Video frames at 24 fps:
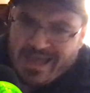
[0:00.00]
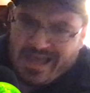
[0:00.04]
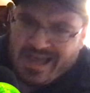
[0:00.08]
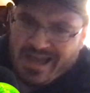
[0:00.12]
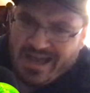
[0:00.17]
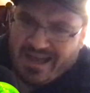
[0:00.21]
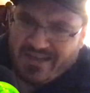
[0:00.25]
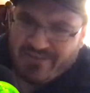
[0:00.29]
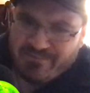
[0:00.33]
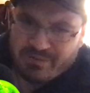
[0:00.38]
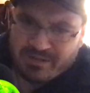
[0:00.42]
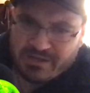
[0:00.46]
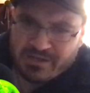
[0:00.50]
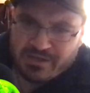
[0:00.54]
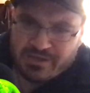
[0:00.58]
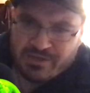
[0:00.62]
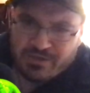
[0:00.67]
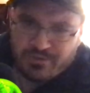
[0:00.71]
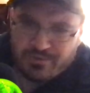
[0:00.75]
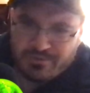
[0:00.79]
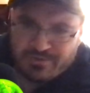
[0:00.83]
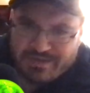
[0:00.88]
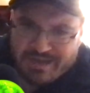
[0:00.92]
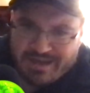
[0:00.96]
I've been a
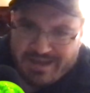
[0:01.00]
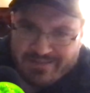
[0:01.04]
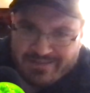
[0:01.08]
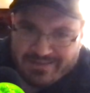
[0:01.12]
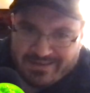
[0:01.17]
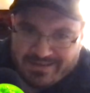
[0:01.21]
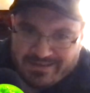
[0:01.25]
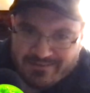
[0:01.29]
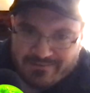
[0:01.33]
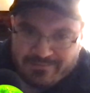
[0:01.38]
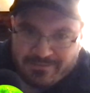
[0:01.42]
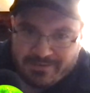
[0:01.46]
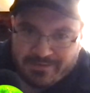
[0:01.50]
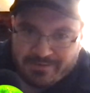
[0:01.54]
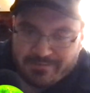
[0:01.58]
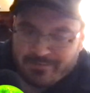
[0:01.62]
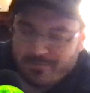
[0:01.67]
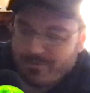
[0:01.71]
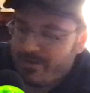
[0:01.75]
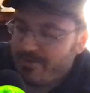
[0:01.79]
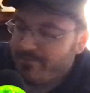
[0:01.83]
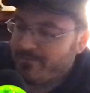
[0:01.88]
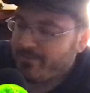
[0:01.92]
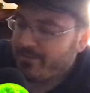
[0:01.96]
huge Alien fan
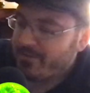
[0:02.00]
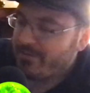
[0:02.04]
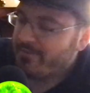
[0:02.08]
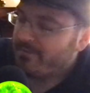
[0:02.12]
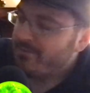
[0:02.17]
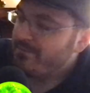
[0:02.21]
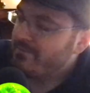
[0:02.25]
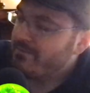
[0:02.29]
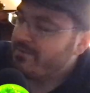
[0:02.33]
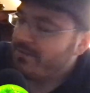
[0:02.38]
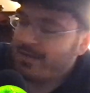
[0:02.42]
forever.